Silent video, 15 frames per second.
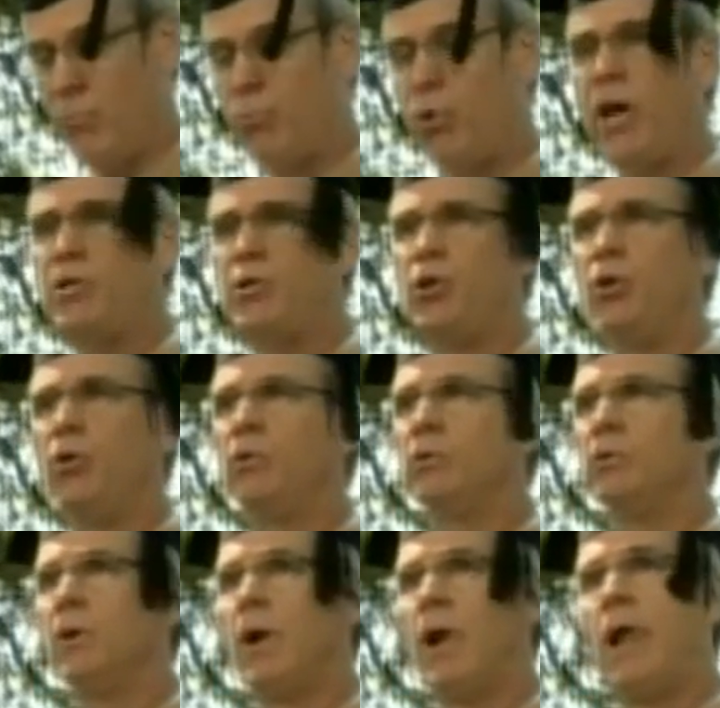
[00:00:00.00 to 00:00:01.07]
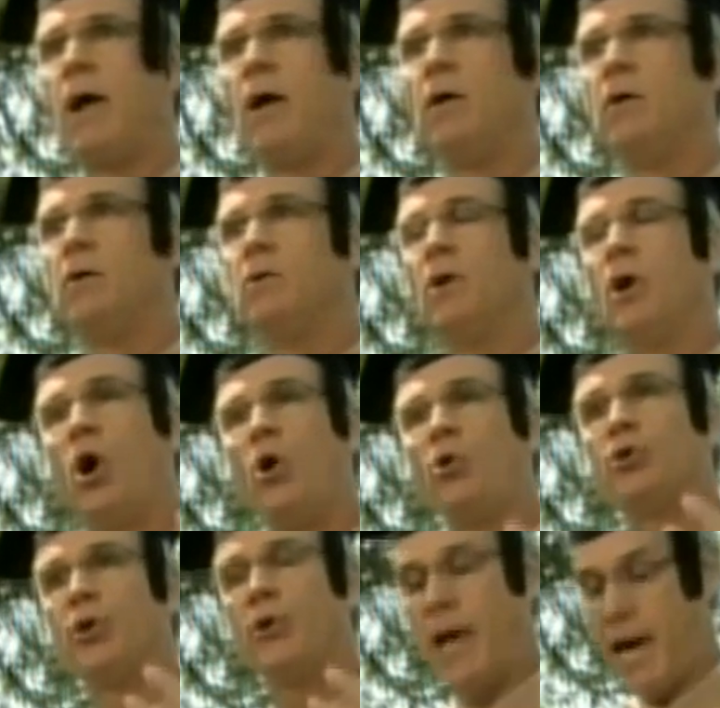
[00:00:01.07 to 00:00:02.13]
embrace you,
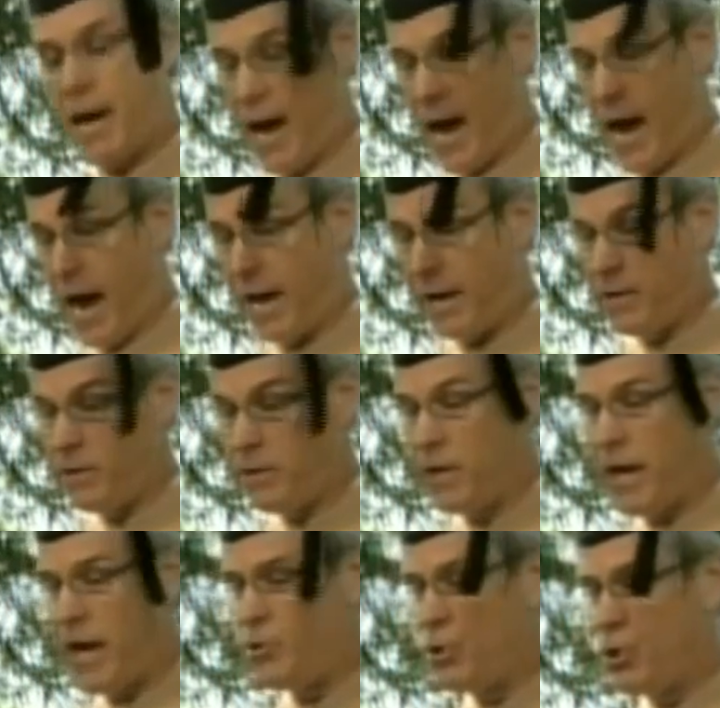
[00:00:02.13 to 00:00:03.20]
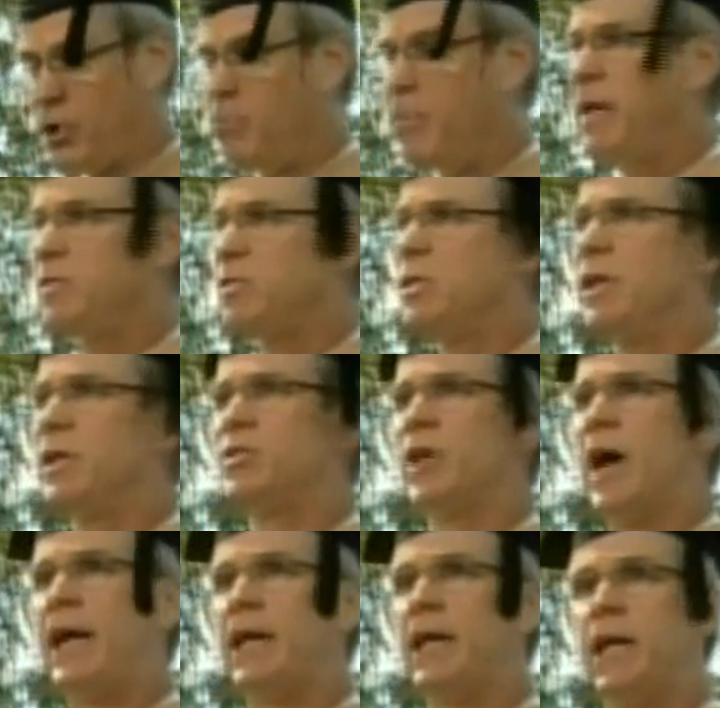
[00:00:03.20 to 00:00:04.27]
hold your head high as you commence the
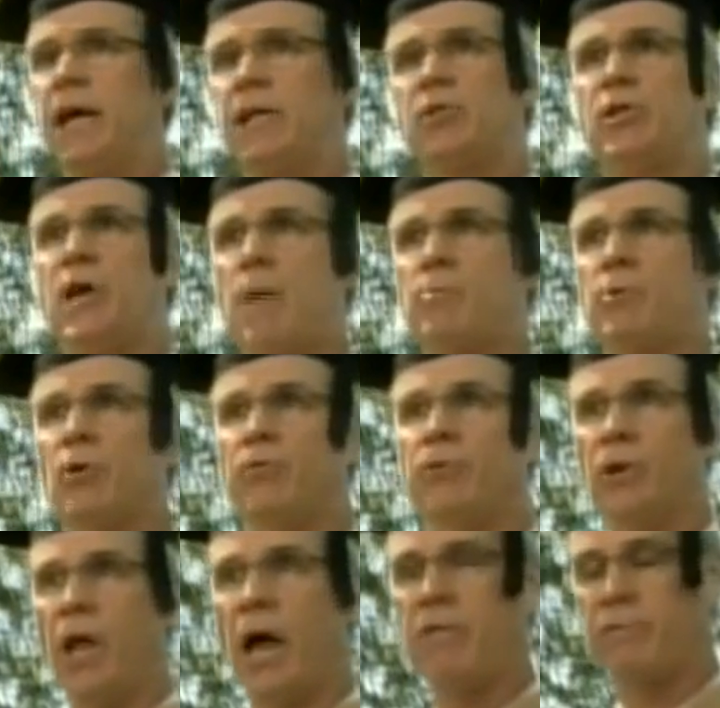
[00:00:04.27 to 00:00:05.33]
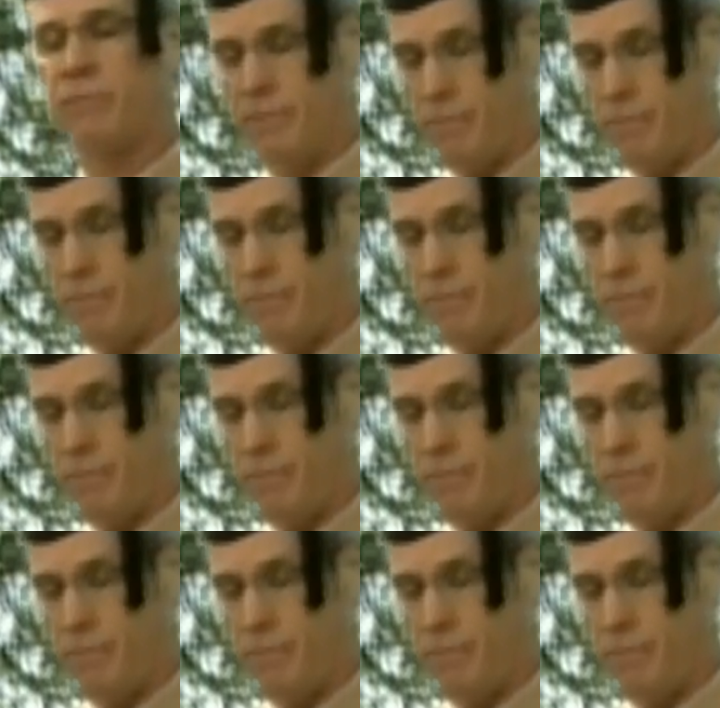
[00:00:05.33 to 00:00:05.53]
exciting next chapter of your life.